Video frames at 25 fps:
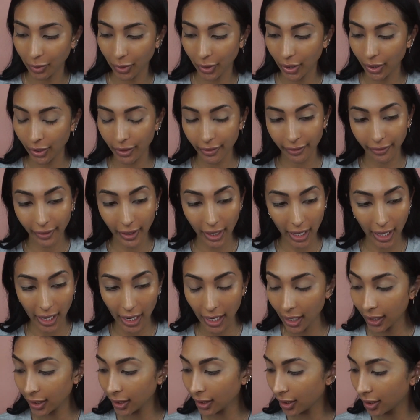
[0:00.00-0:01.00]

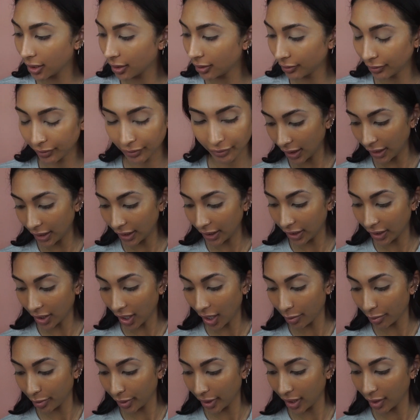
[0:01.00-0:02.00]
Perfect. I did
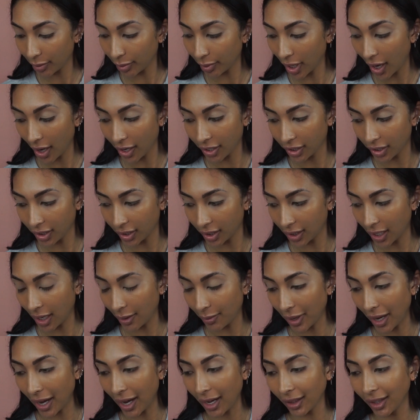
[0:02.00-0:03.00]
not bring a brush to
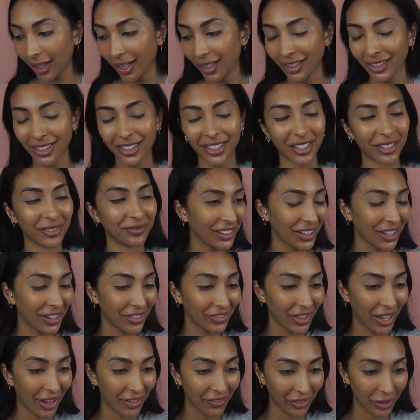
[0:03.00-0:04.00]
set my eyelids.
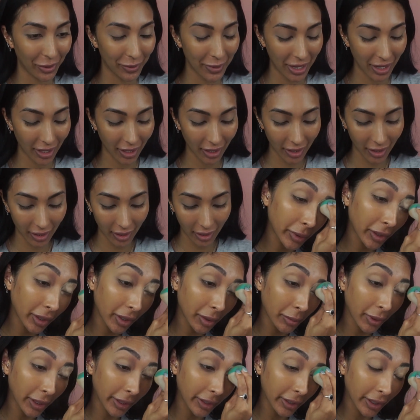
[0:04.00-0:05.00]
Love that for me.
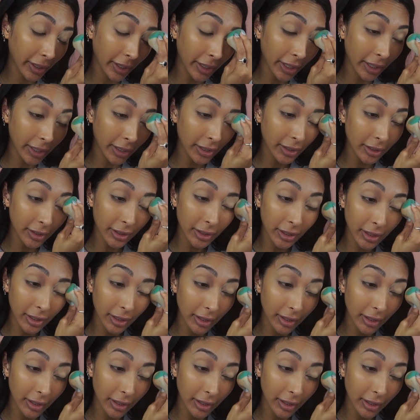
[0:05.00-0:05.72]
Beauty blender it is.